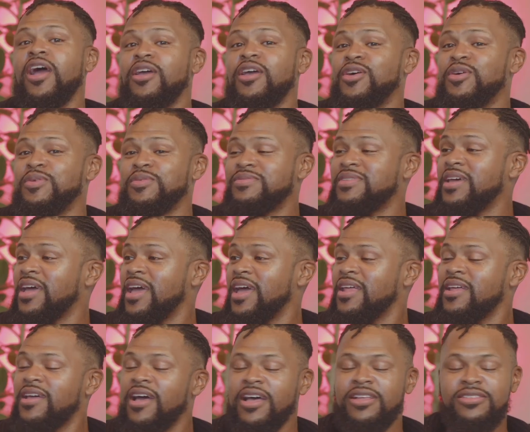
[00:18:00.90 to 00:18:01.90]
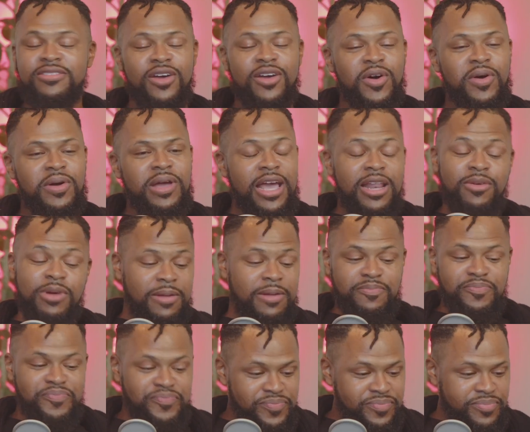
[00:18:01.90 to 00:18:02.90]
You know what I'm saying? And so anyway,
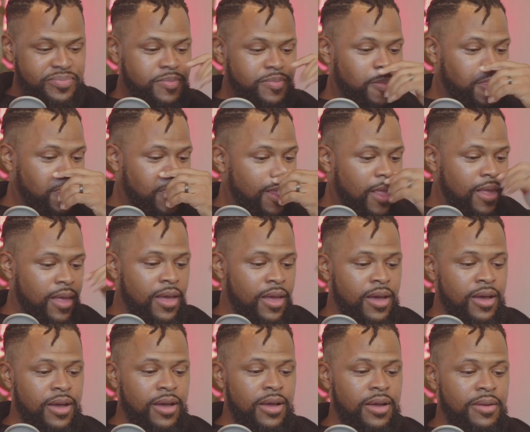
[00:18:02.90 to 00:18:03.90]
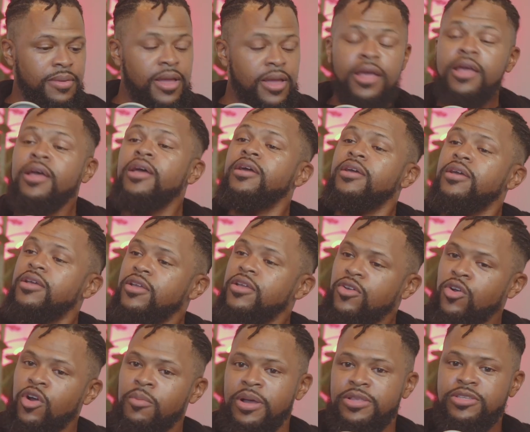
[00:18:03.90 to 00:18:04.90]

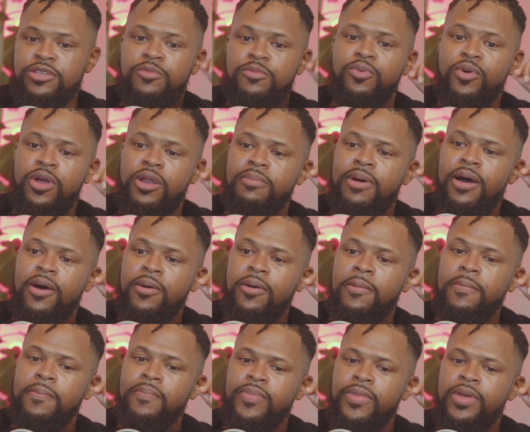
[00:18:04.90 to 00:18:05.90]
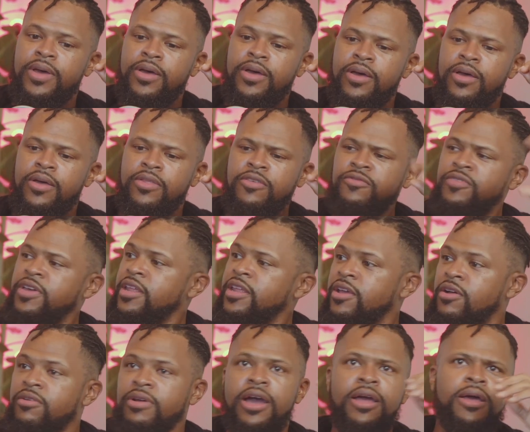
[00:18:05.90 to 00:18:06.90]
going back to your point about the video,
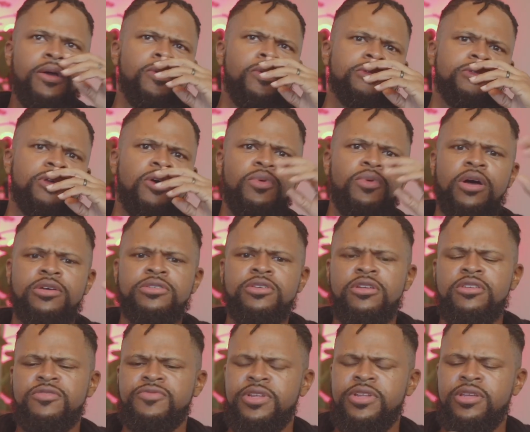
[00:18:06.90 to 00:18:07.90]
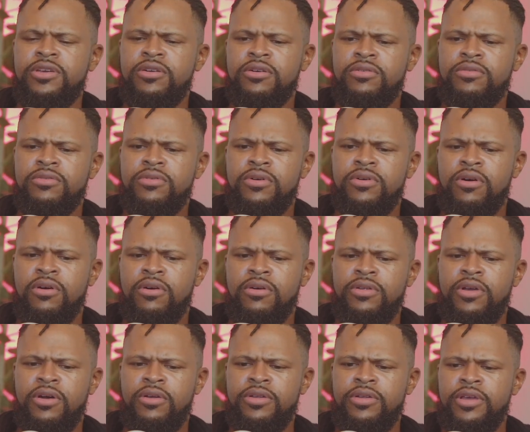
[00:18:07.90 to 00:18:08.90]
right? So I saw this video
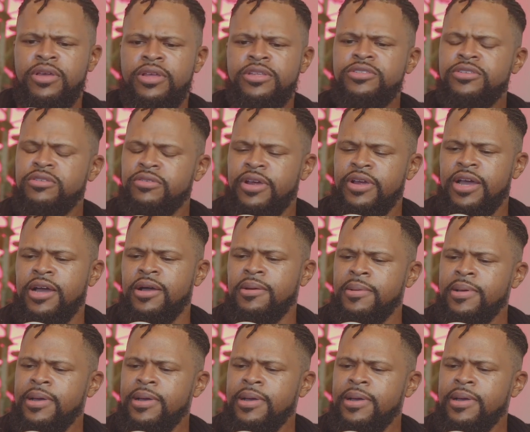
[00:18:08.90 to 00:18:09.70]
on the Instagram.